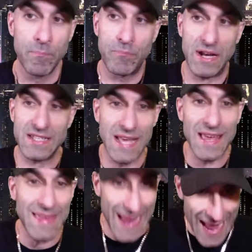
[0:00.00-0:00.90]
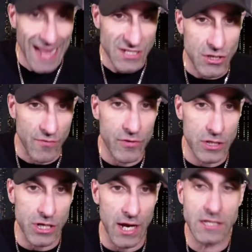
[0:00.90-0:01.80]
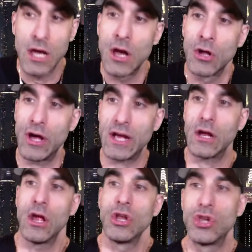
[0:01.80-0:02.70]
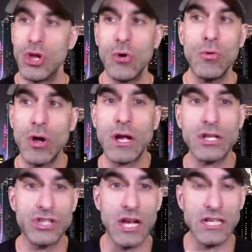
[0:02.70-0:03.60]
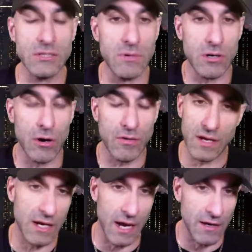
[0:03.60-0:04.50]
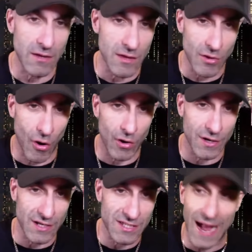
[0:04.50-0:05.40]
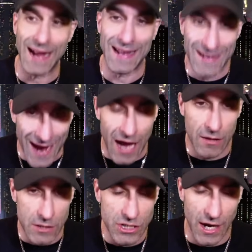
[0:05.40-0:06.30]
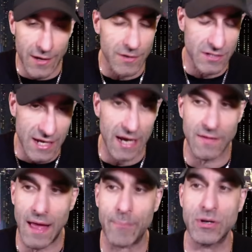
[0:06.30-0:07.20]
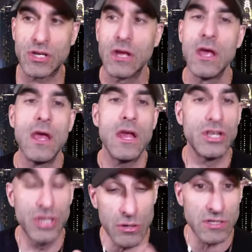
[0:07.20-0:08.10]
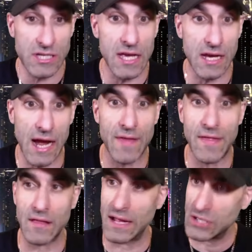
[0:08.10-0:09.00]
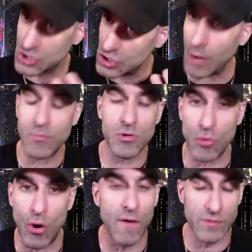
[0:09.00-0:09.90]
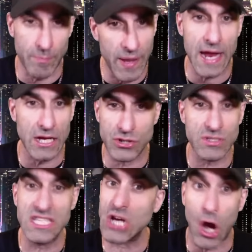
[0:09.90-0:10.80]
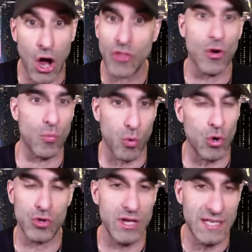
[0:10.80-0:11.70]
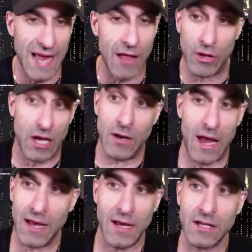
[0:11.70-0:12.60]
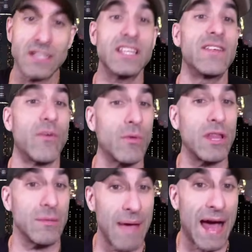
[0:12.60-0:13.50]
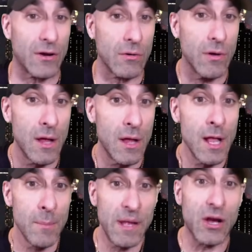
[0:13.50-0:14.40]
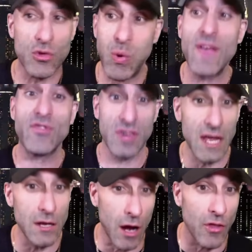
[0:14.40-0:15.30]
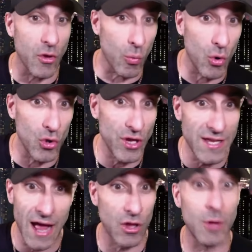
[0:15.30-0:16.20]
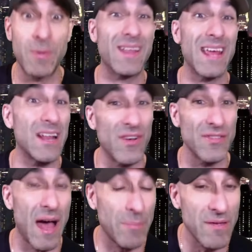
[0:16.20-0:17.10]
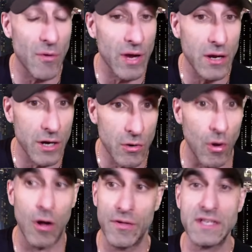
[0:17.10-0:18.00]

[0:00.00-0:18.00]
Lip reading: But is he the answer for the Giants? Like, do you look at J.J. McCarthy? And again, this is hard to decide in college. I understand that. But do you see a guy that, like, jumps off the page? You see otherworldly talent. And it doesn't even really matter. Because we've seen otherworldly talent come into the NFL not be very good at all.